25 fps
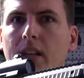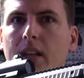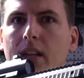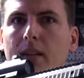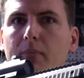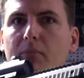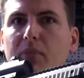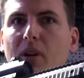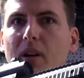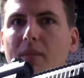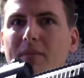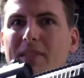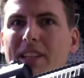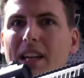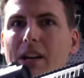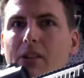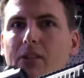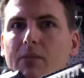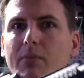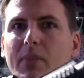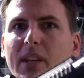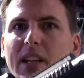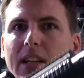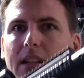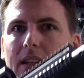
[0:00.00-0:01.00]
It pops out
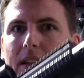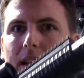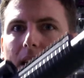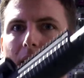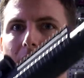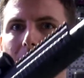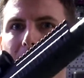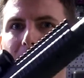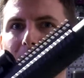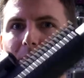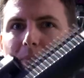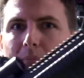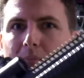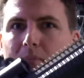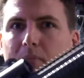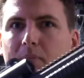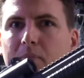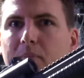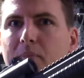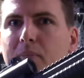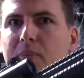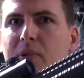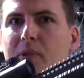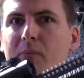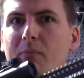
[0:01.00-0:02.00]
a bit. I
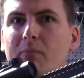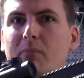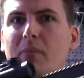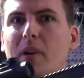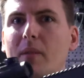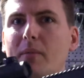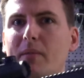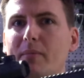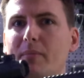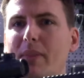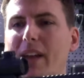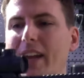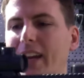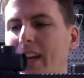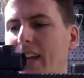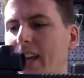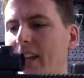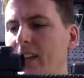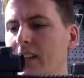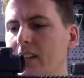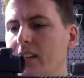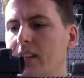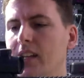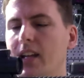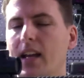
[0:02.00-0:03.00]
pop it back
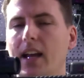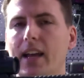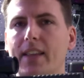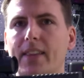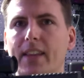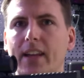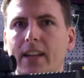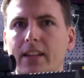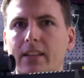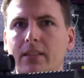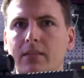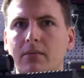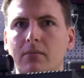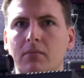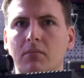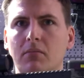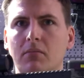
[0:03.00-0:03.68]
in and then